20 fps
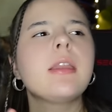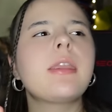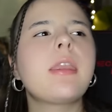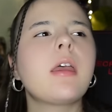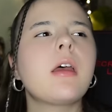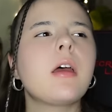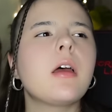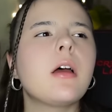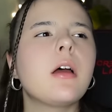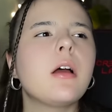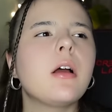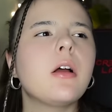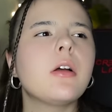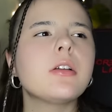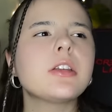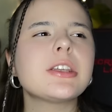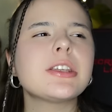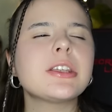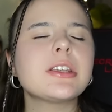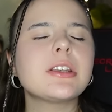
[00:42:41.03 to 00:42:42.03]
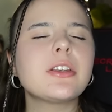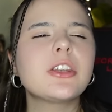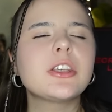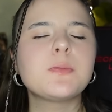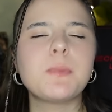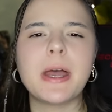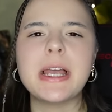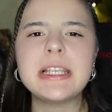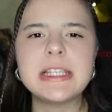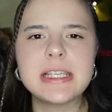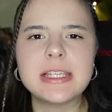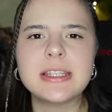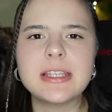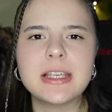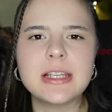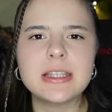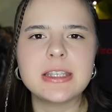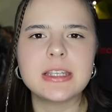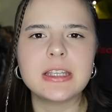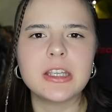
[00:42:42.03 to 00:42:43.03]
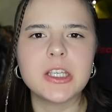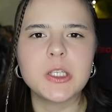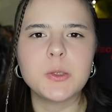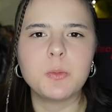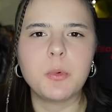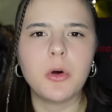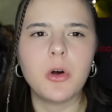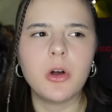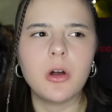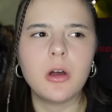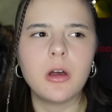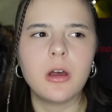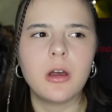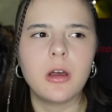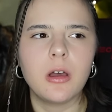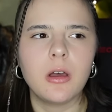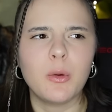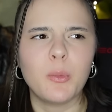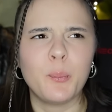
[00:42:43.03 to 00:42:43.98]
The spicy scenes in this book,